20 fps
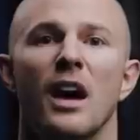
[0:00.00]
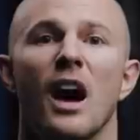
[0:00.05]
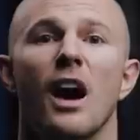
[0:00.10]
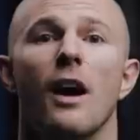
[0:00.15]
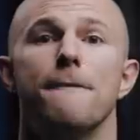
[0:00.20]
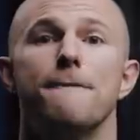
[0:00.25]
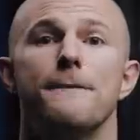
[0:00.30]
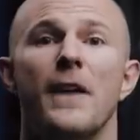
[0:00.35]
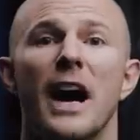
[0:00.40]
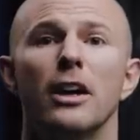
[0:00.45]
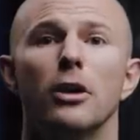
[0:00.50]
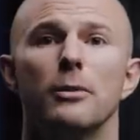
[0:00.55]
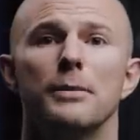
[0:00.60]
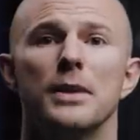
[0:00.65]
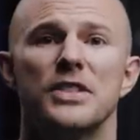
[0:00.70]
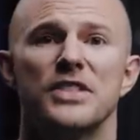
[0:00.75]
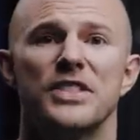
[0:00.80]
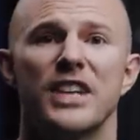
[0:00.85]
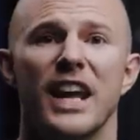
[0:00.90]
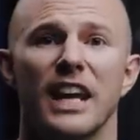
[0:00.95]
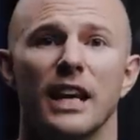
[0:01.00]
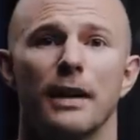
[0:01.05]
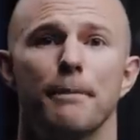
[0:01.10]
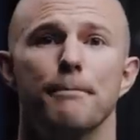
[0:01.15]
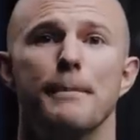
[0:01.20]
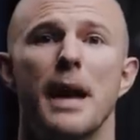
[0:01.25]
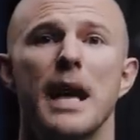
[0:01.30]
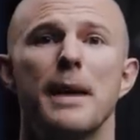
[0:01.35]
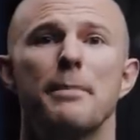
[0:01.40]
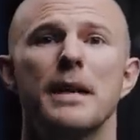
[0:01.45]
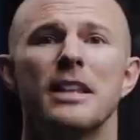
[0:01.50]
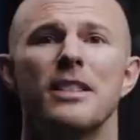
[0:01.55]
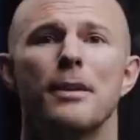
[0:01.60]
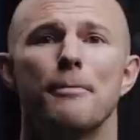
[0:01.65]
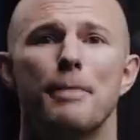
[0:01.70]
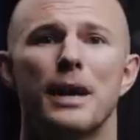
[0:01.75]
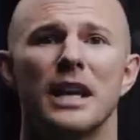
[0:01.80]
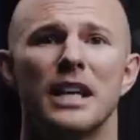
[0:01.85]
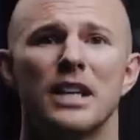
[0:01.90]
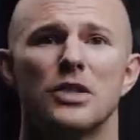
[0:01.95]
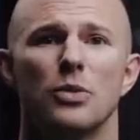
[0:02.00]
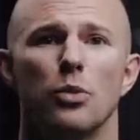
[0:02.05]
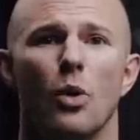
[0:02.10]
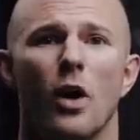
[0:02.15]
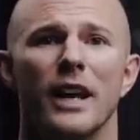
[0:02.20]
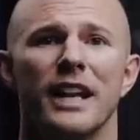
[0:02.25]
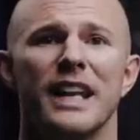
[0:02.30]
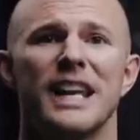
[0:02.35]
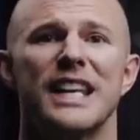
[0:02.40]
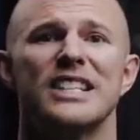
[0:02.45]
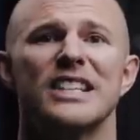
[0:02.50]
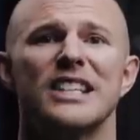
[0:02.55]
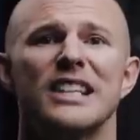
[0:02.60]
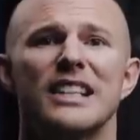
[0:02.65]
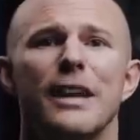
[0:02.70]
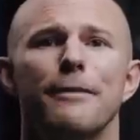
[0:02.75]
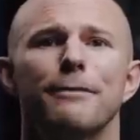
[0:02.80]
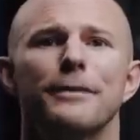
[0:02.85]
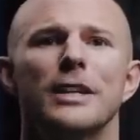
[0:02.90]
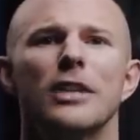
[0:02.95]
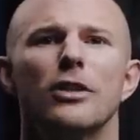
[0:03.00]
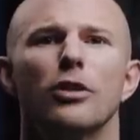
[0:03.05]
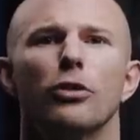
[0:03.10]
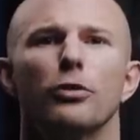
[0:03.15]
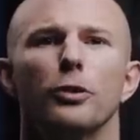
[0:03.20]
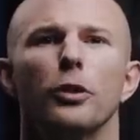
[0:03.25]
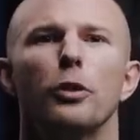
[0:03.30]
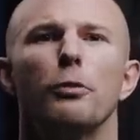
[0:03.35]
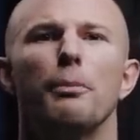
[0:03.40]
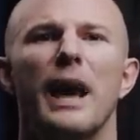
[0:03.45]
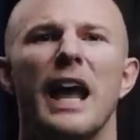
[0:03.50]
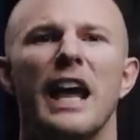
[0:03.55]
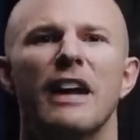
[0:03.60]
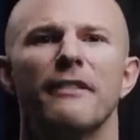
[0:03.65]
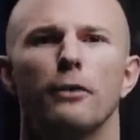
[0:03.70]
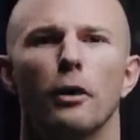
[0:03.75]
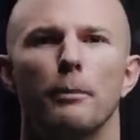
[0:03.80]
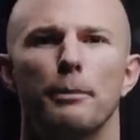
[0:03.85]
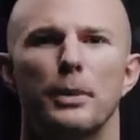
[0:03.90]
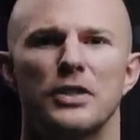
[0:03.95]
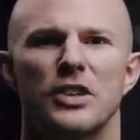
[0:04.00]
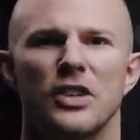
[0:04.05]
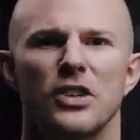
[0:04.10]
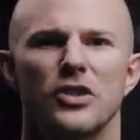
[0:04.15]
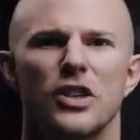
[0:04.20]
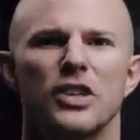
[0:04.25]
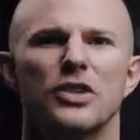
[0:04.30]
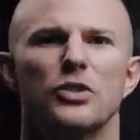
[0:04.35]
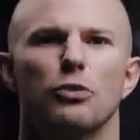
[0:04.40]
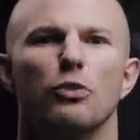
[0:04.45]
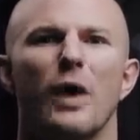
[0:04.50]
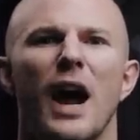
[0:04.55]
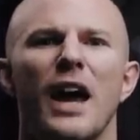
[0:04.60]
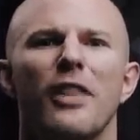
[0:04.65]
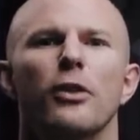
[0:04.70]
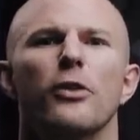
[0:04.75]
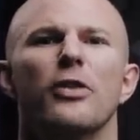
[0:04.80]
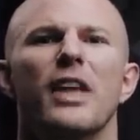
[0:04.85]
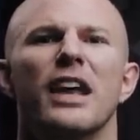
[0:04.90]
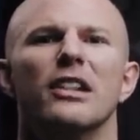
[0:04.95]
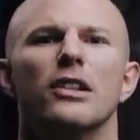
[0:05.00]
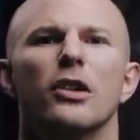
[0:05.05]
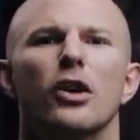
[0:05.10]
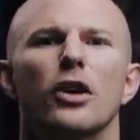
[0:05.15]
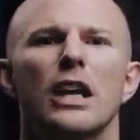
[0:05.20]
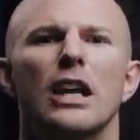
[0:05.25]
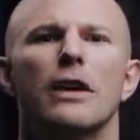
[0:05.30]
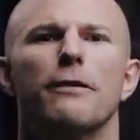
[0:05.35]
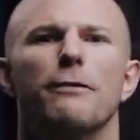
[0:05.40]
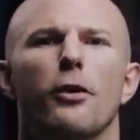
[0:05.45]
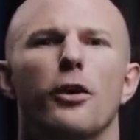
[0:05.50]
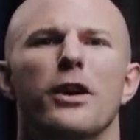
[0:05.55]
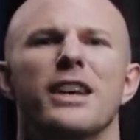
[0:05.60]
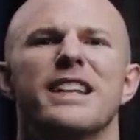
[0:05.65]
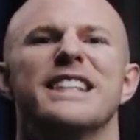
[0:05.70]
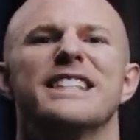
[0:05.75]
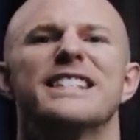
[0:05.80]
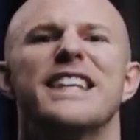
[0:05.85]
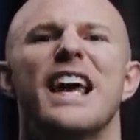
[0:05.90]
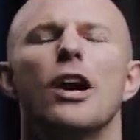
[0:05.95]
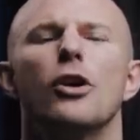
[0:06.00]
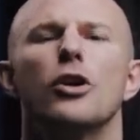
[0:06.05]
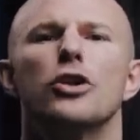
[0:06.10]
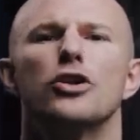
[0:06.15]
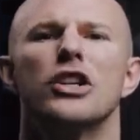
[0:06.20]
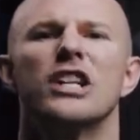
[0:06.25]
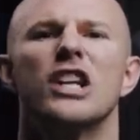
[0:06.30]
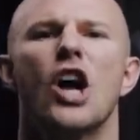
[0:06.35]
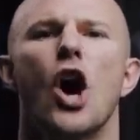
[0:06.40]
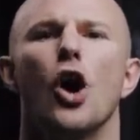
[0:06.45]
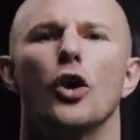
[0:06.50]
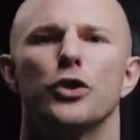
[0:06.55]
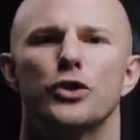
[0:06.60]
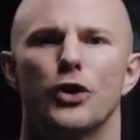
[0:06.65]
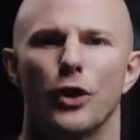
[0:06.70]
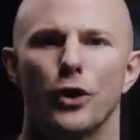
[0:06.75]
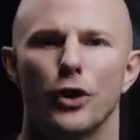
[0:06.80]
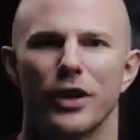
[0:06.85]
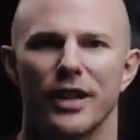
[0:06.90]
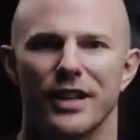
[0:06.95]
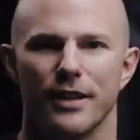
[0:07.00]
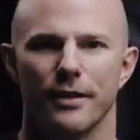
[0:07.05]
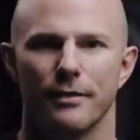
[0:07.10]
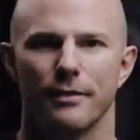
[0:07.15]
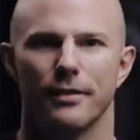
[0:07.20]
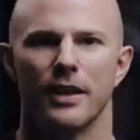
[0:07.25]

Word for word: A final mistake, maybe the biggest one, is lifting through painful positions rather than looking for an intelligent alternative.